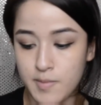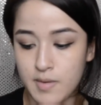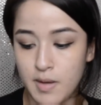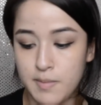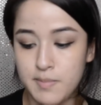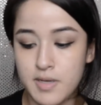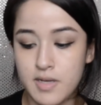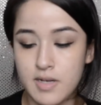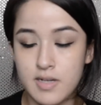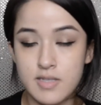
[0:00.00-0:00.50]

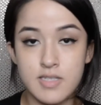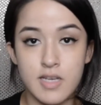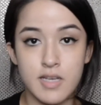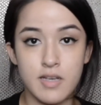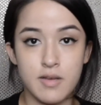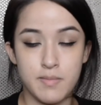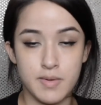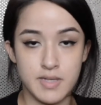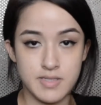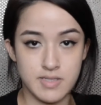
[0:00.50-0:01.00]
I'm going to
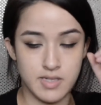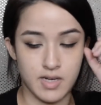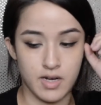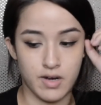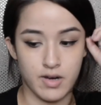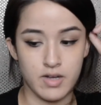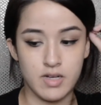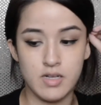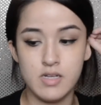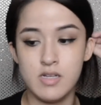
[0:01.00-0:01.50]
take a
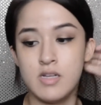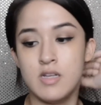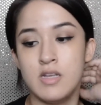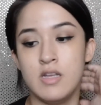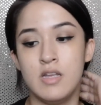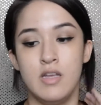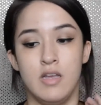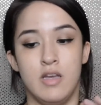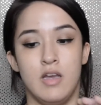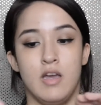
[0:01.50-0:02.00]
mascara.
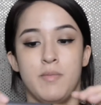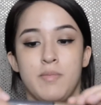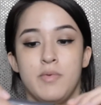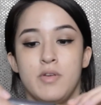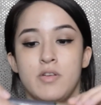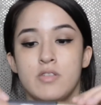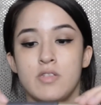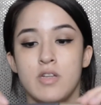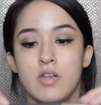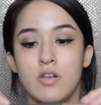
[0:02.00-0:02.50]
I'm
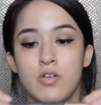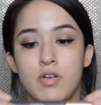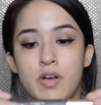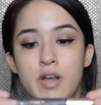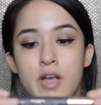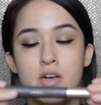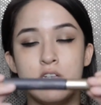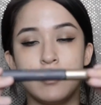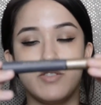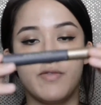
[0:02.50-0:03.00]
using
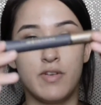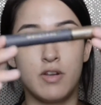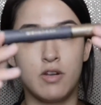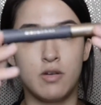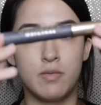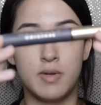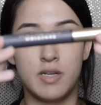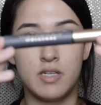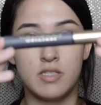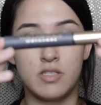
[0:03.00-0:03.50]
L'Oreal's
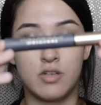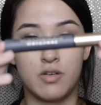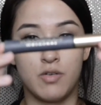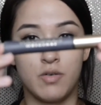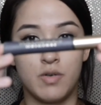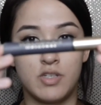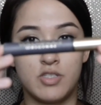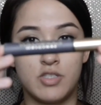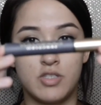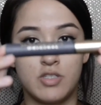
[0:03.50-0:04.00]
Voluminous
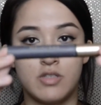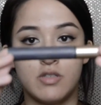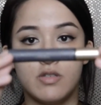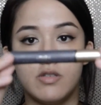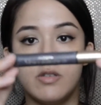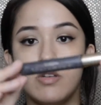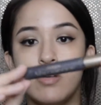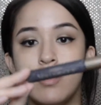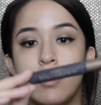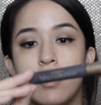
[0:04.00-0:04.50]

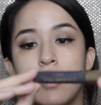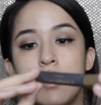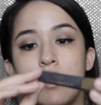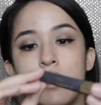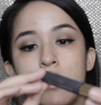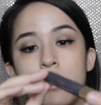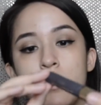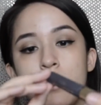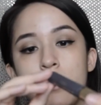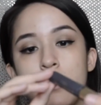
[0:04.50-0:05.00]
Original
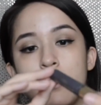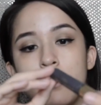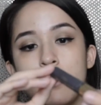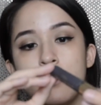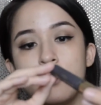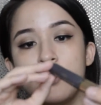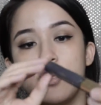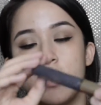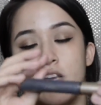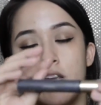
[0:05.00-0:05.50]
in the
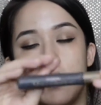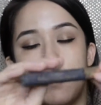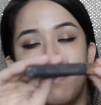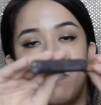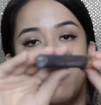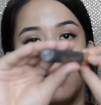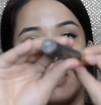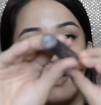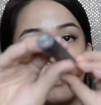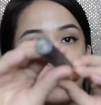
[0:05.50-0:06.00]
shade
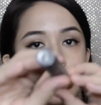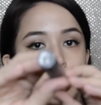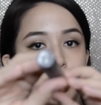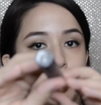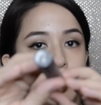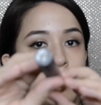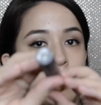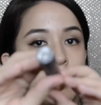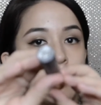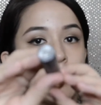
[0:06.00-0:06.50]
Black is
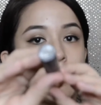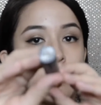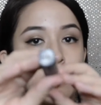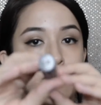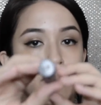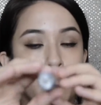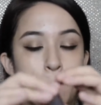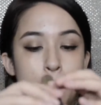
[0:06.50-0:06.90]
Black.